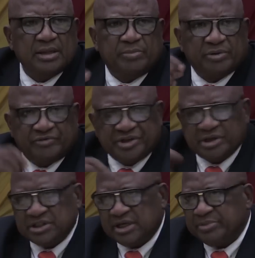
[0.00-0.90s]
the
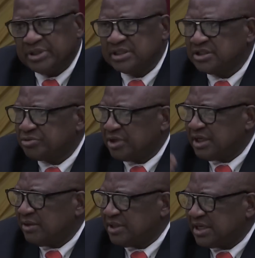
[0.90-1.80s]
provincial chairpersons
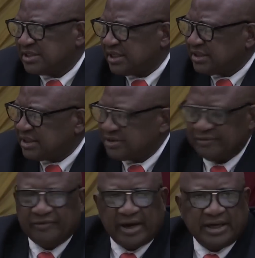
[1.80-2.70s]
together with their secretaries
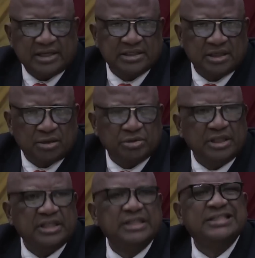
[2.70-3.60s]
of finance,
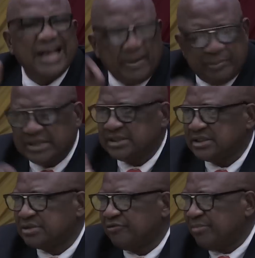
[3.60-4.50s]
including the
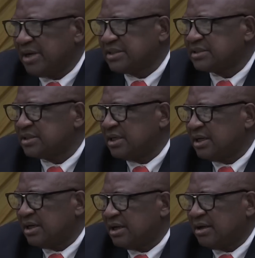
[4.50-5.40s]
chairpersons of mass
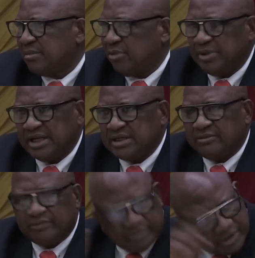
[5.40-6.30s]

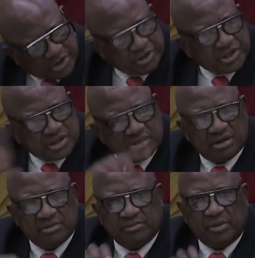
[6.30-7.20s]
resource
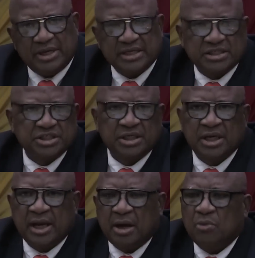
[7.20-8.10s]

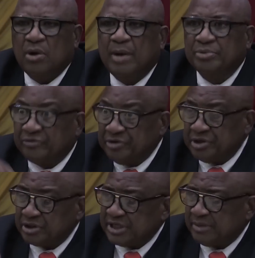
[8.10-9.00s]
mobilization, who are
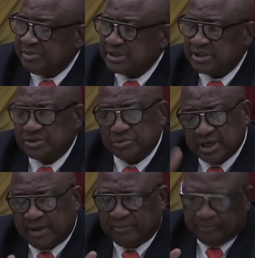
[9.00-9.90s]
provincial chairpersons who
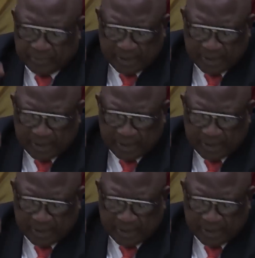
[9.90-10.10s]
came.